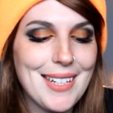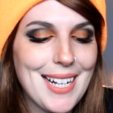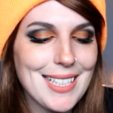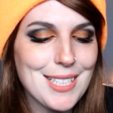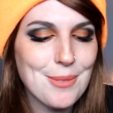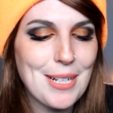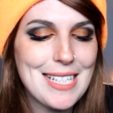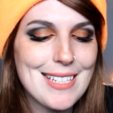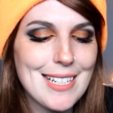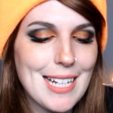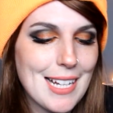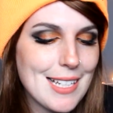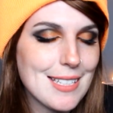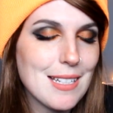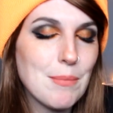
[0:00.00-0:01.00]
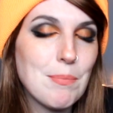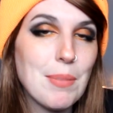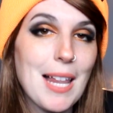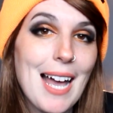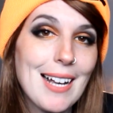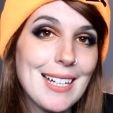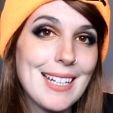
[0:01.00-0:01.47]
The next question is
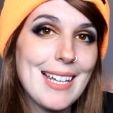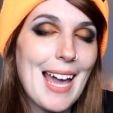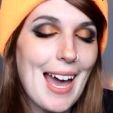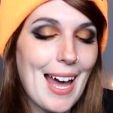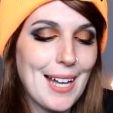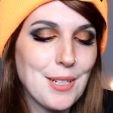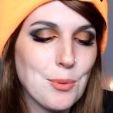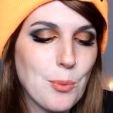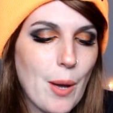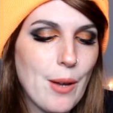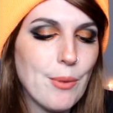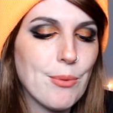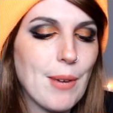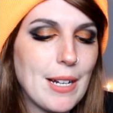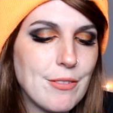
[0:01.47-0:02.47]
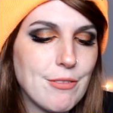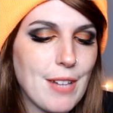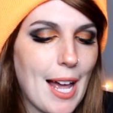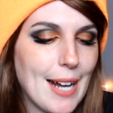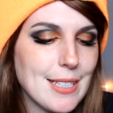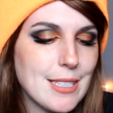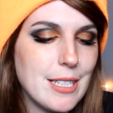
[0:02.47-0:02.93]
Black Cat. What red
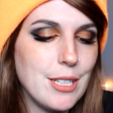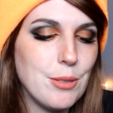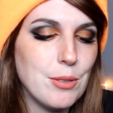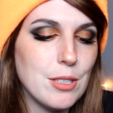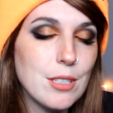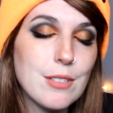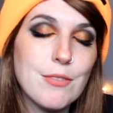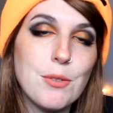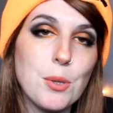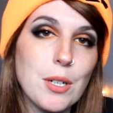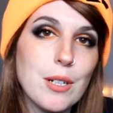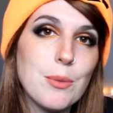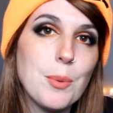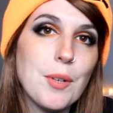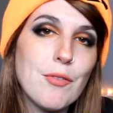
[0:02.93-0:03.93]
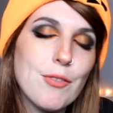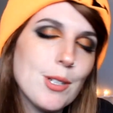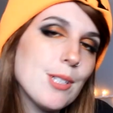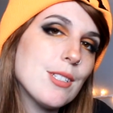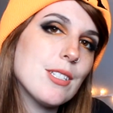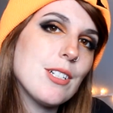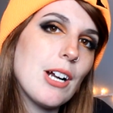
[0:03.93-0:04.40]
flags do you look for when
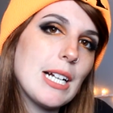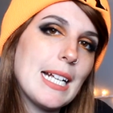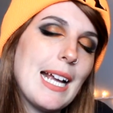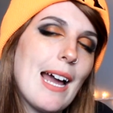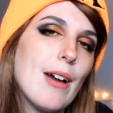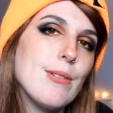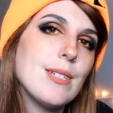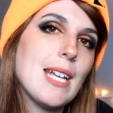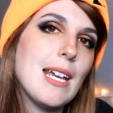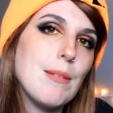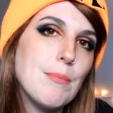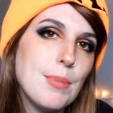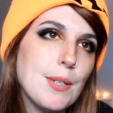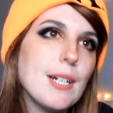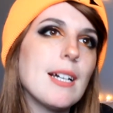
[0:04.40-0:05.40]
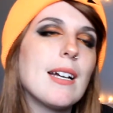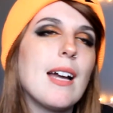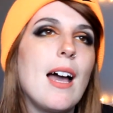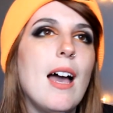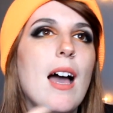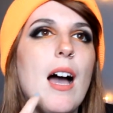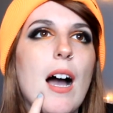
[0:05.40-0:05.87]
first starting out a book.
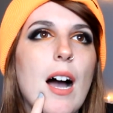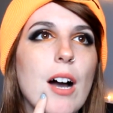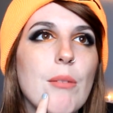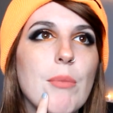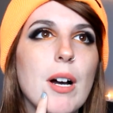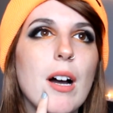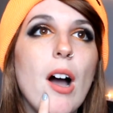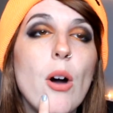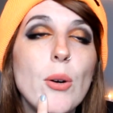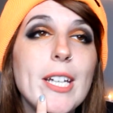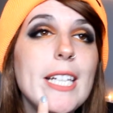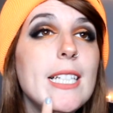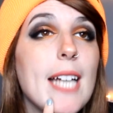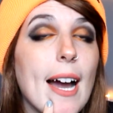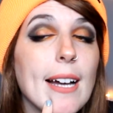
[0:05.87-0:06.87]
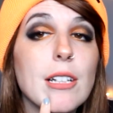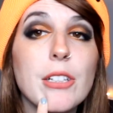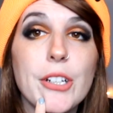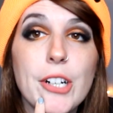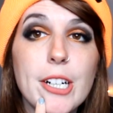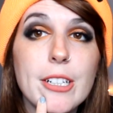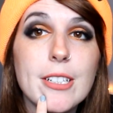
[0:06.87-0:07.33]
Um, hokey
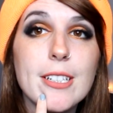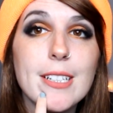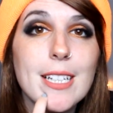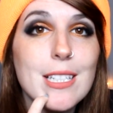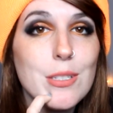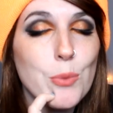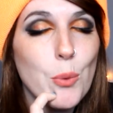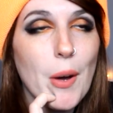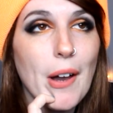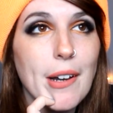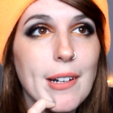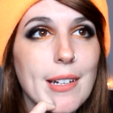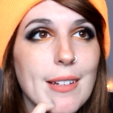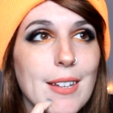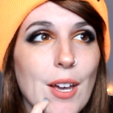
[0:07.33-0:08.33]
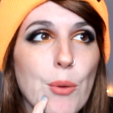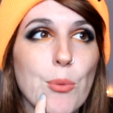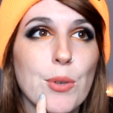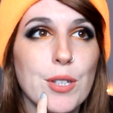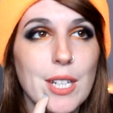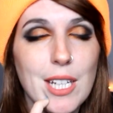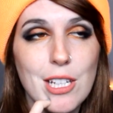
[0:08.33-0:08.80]
dialogue is one
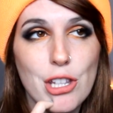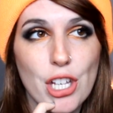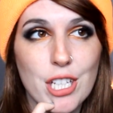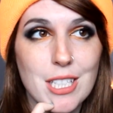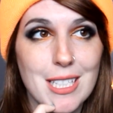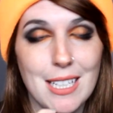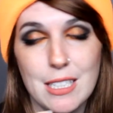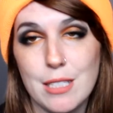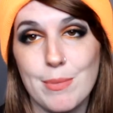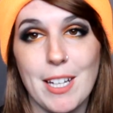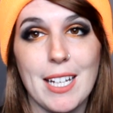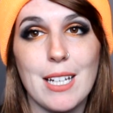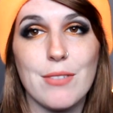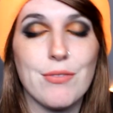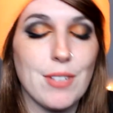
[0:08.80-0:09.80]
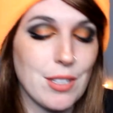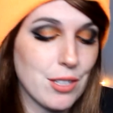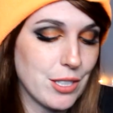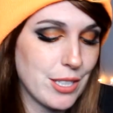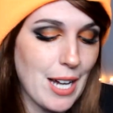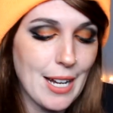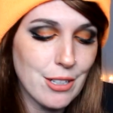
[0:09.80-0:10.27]
that really just gets me. Like if
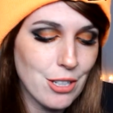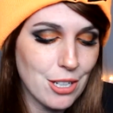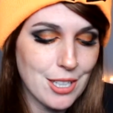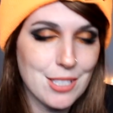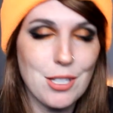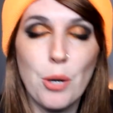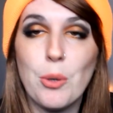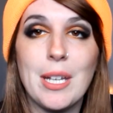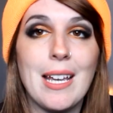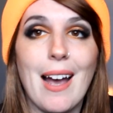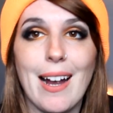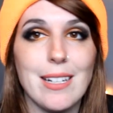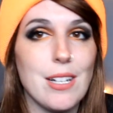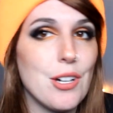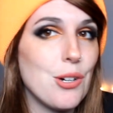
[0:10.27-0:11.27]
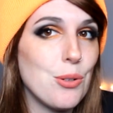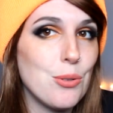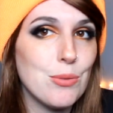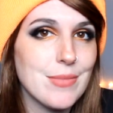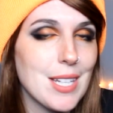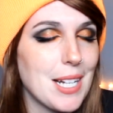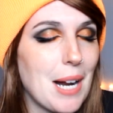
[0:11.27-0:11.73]
the dialogue is hokey, I
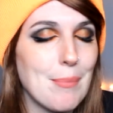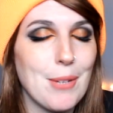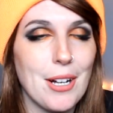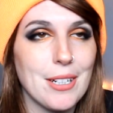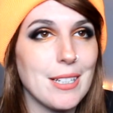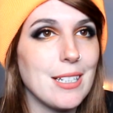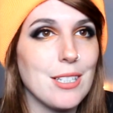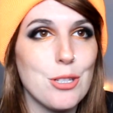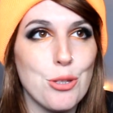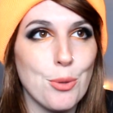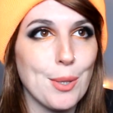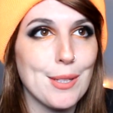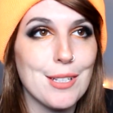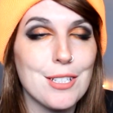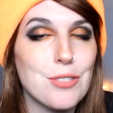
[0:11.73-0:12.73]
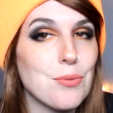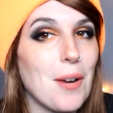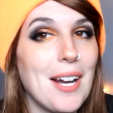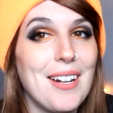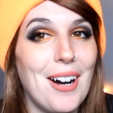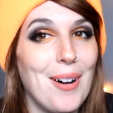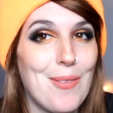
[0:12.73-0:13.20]
know that I'm not gonna enjoy this
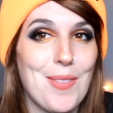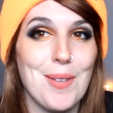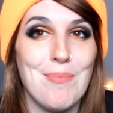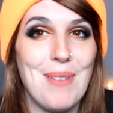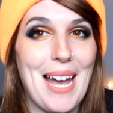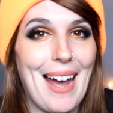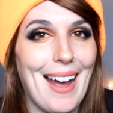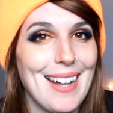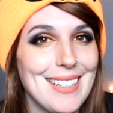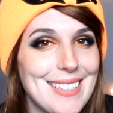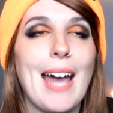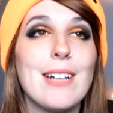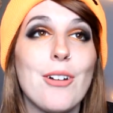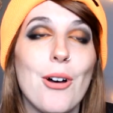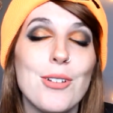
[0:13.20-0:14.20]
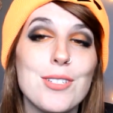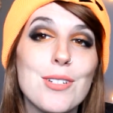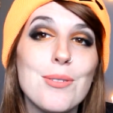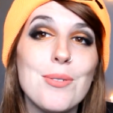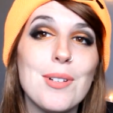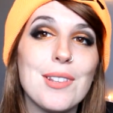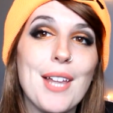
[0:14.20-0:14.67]
right off the bat. And
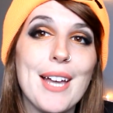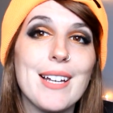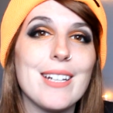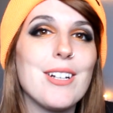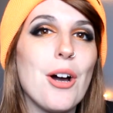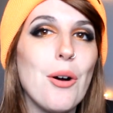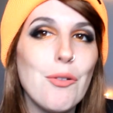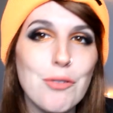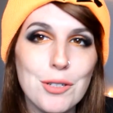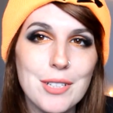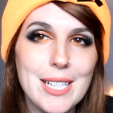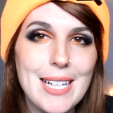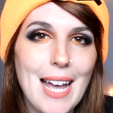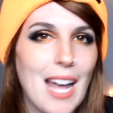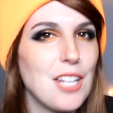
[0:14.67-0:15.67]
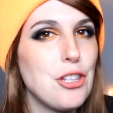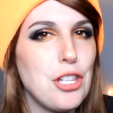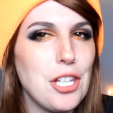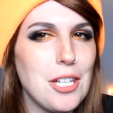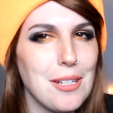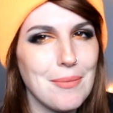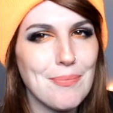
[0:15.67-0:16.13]
also like an overly
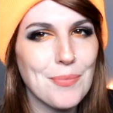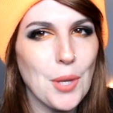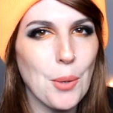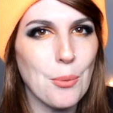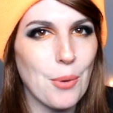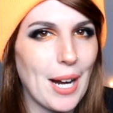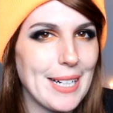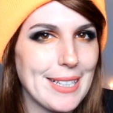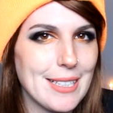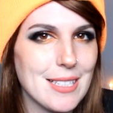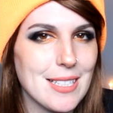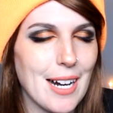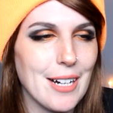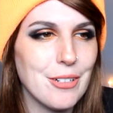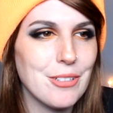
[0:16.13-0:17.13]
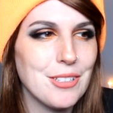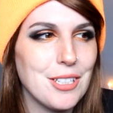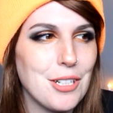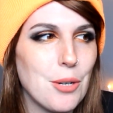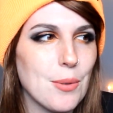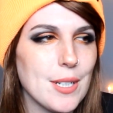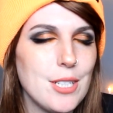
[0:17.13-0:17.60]
edgy writing style,
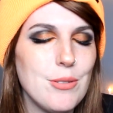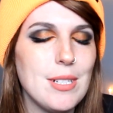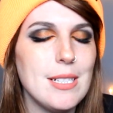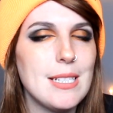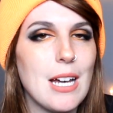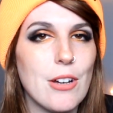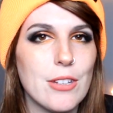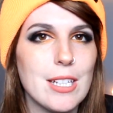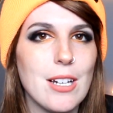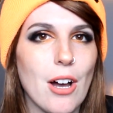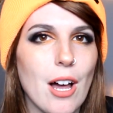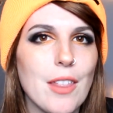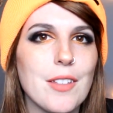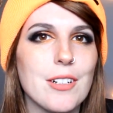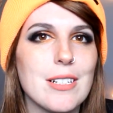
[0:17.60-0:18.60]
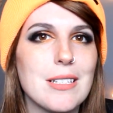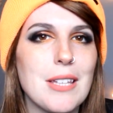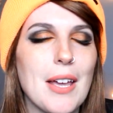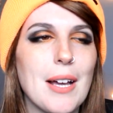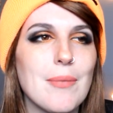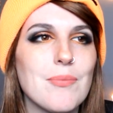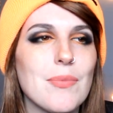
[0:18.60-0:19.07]
you know, where you can tell the author is
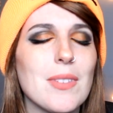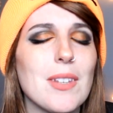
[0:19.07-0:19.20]
like,